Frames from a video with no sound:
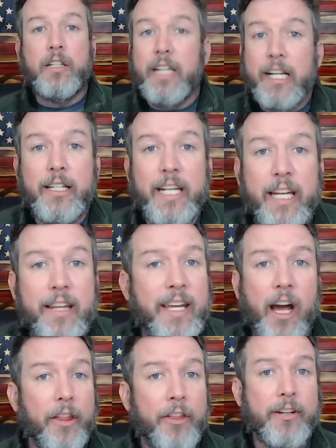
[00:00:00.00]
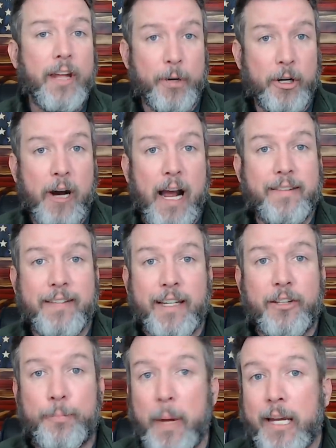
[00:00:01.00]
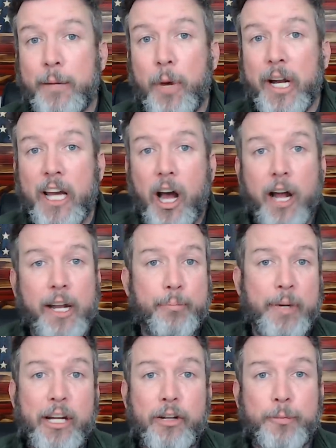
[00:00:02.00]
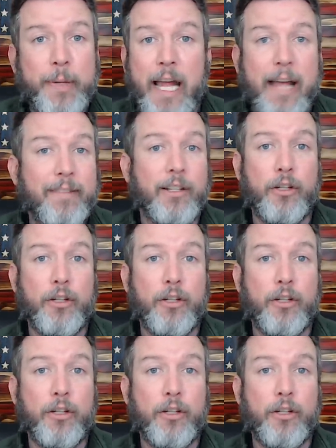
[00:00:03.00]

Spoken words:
Clearly, the other Democrats see spending money on impeachment as a